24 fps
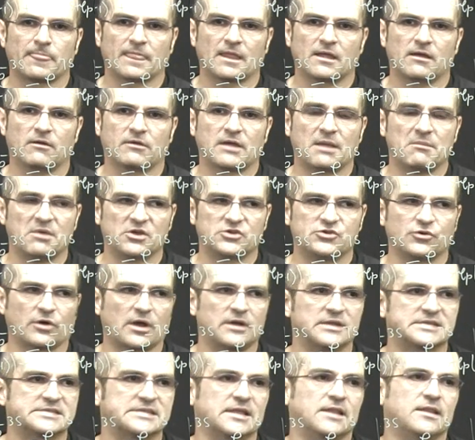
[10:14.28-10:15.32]
Okay, make sure you
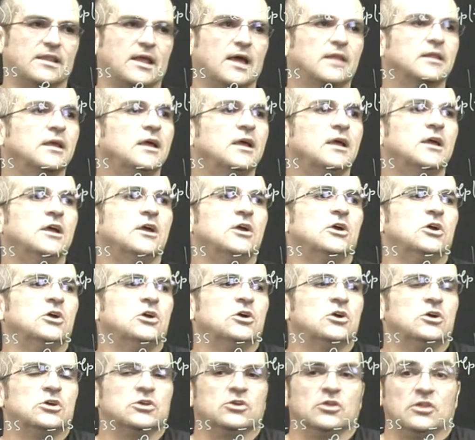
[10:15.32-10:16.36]
understand that.
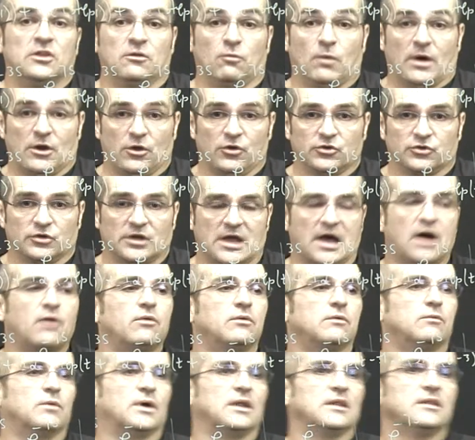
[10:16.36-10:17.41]
What do you do now?
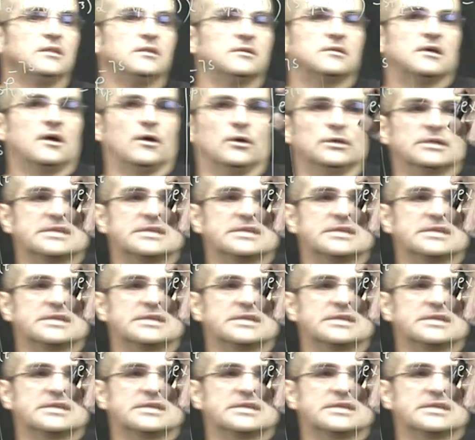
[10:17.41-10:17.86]
Well, on the